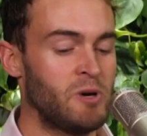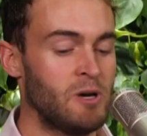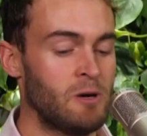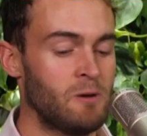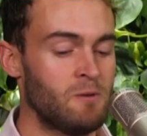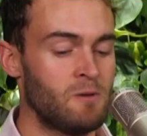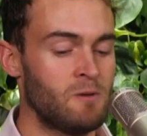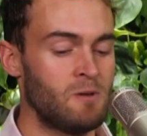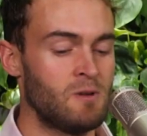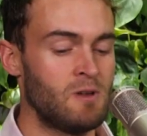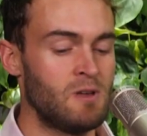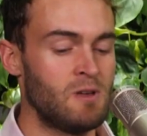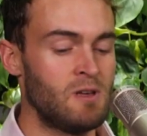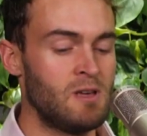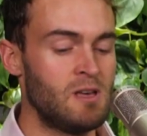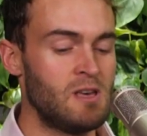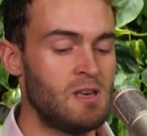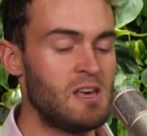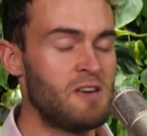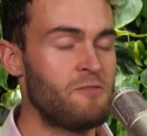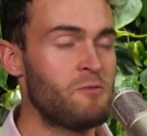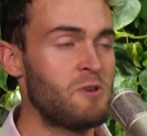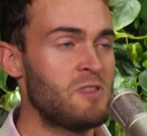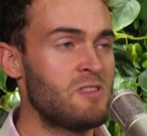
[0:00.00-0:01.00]
But
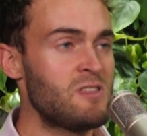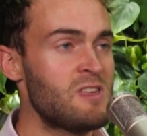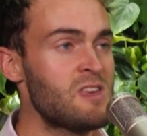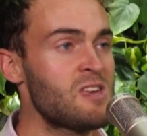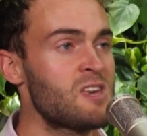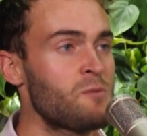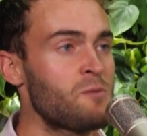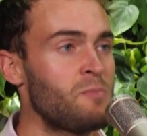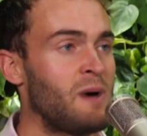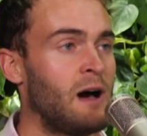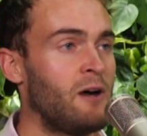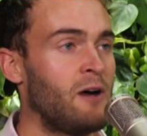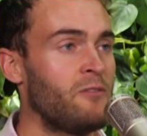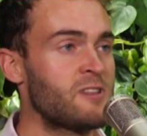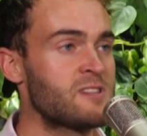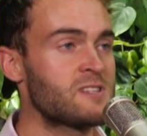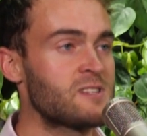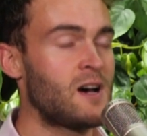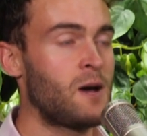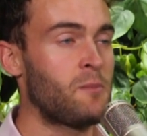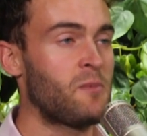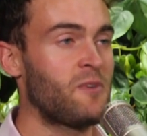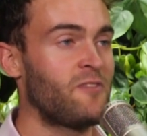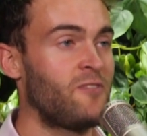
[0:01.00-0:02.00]
if we think about the
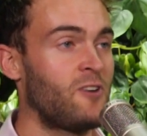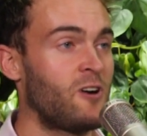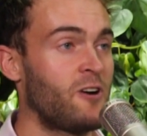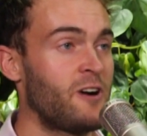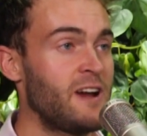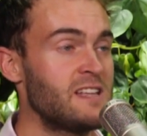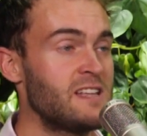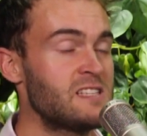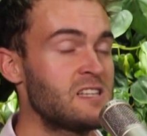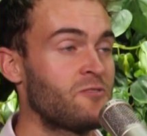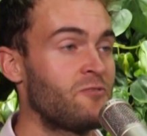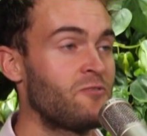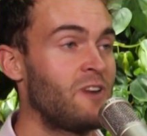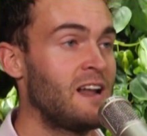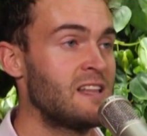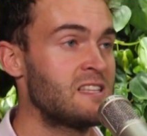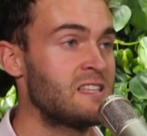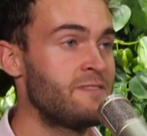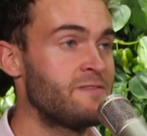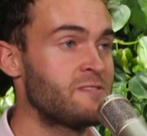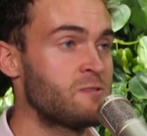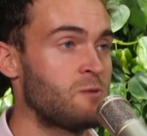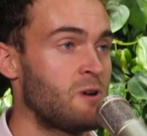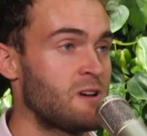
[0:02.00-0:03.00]
timing of our eating
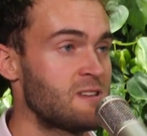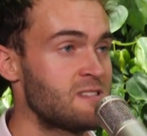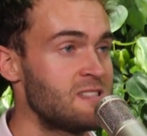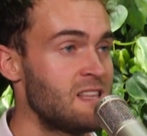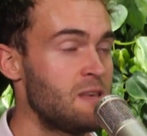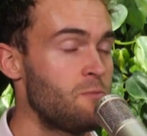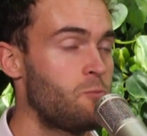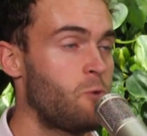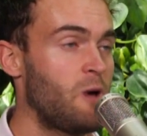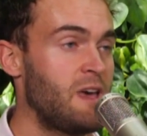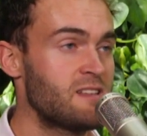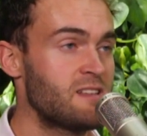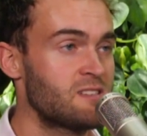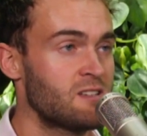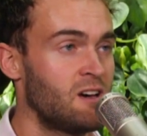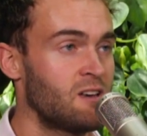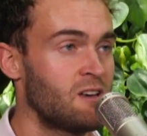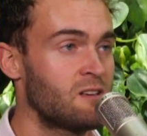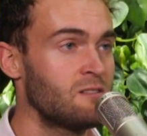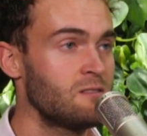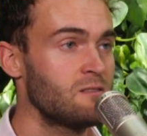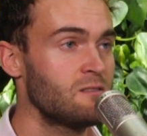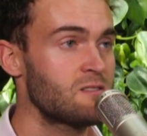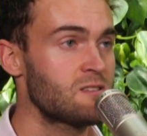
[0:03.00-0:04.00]
relative to our sleep-wake
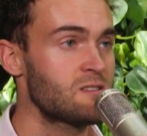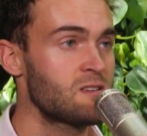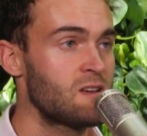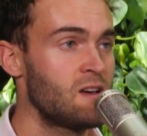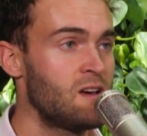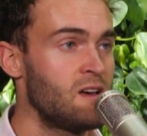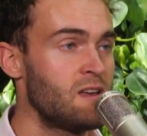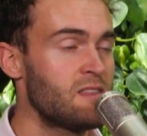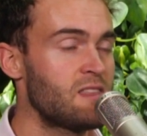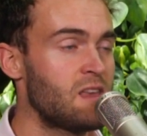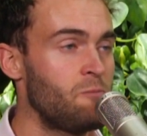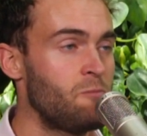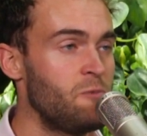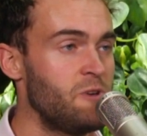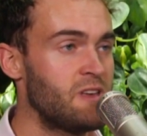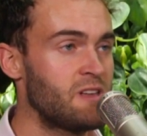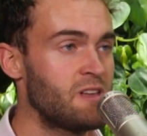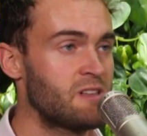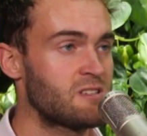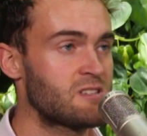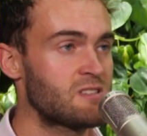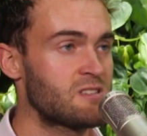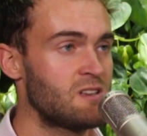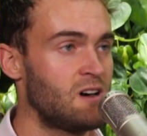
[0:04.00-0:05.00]
cycles, then we
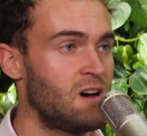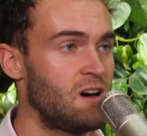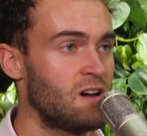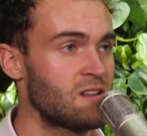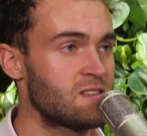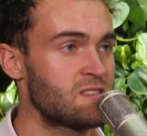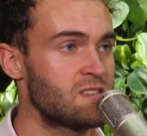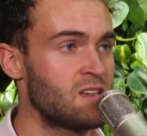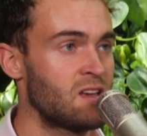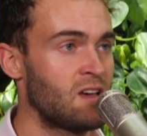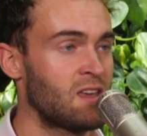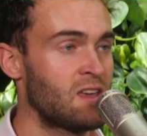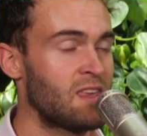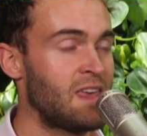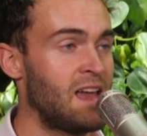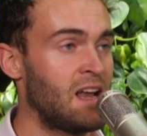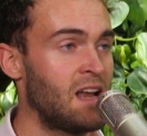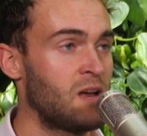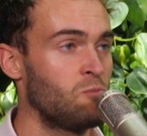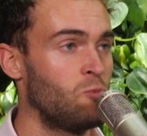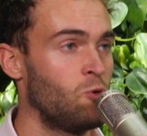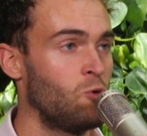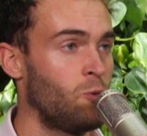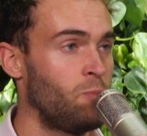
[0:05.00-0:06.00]
can start to
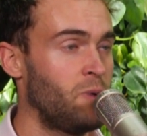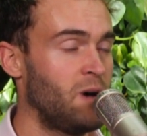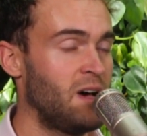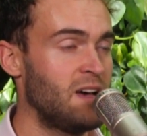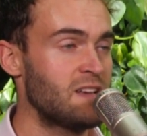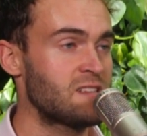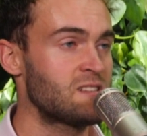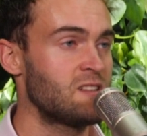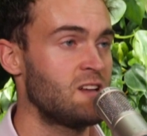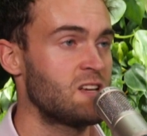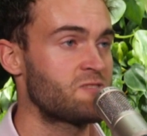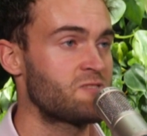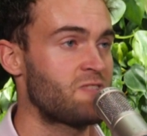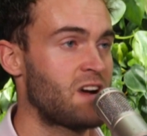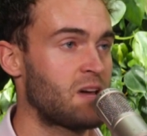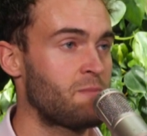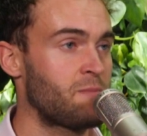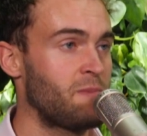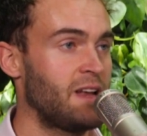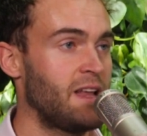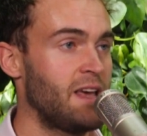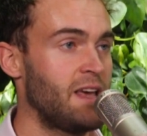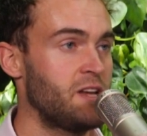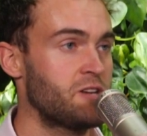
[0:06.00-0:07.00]
get at more personalized
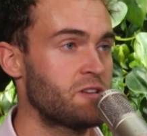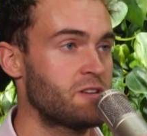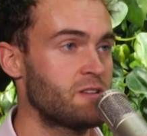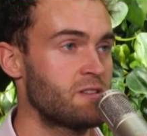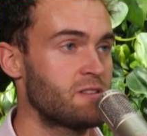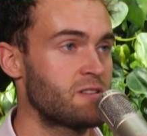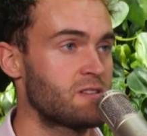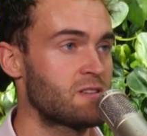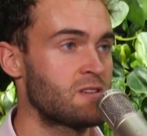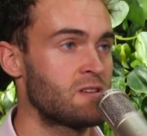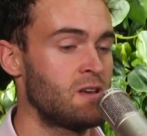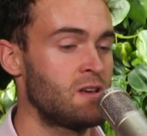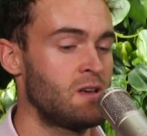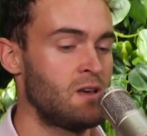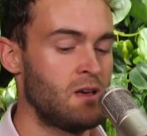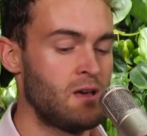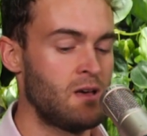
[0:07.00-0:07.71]
recommendations.